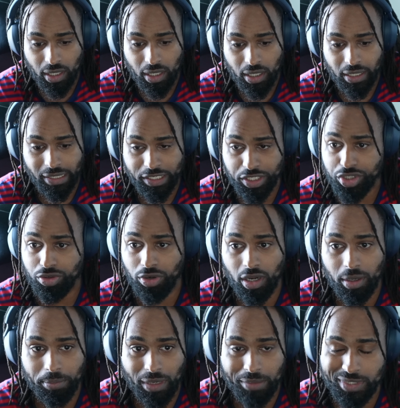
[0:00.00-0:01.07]
in
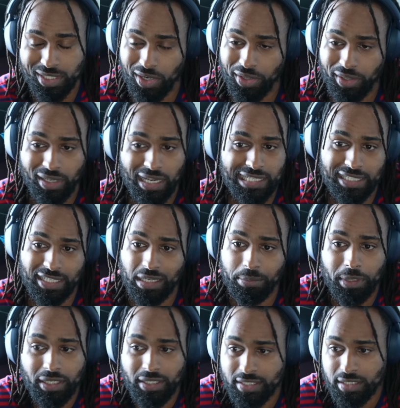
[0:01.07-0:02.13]
Trump. I'm telling you, you guys are going to
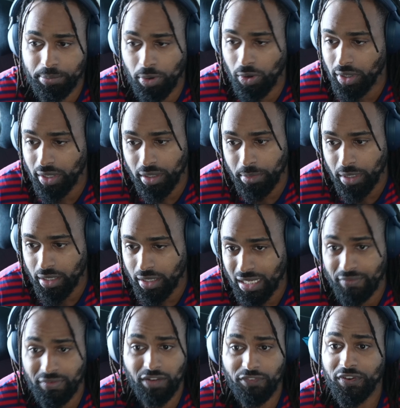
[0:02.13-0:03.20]
be disappointed, man.
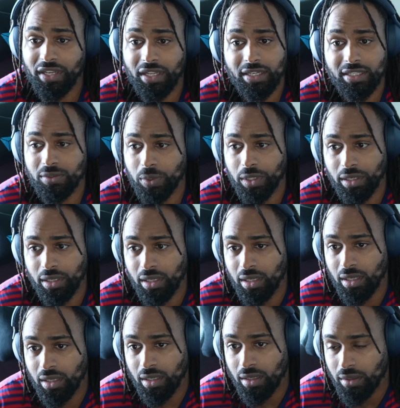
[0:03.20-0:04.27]
Even if he does win,
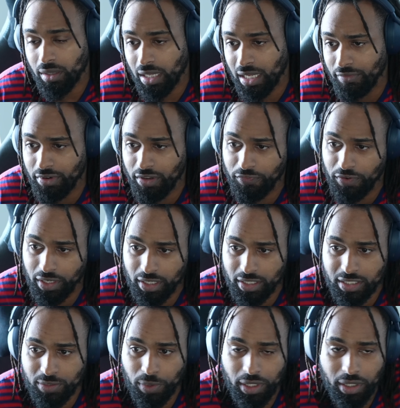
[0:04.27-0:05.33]
okay, even if he
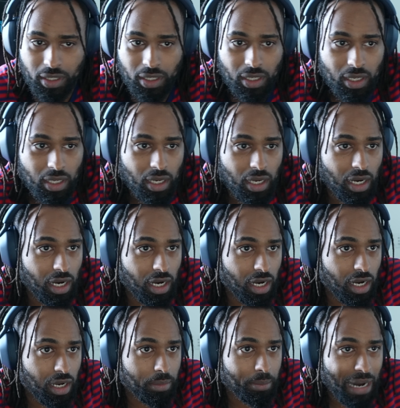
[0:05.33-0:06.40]
does win,
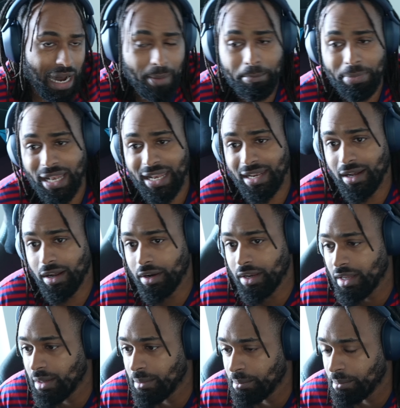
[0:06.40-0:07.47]
I'm betting on
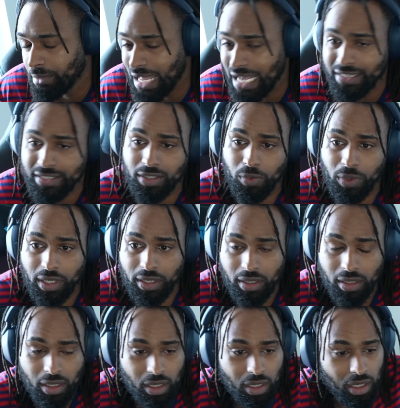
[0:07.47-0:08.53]
him not to
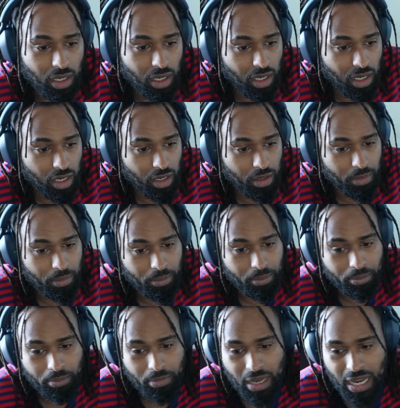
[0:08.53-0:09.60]
win.
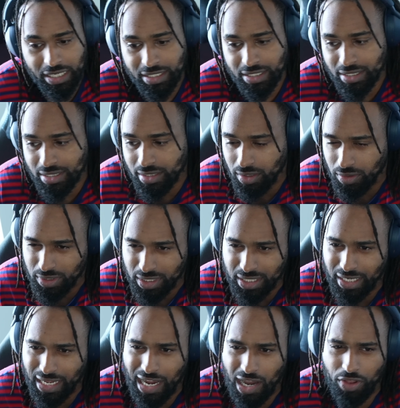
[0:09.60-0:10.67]
I just don't
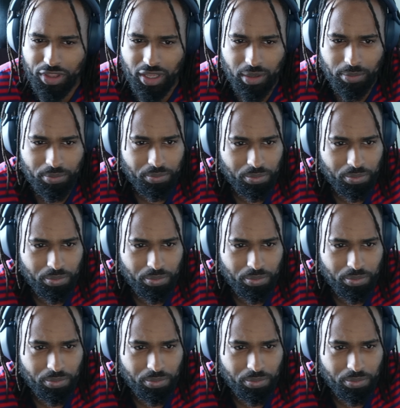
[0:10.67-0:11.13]
see how they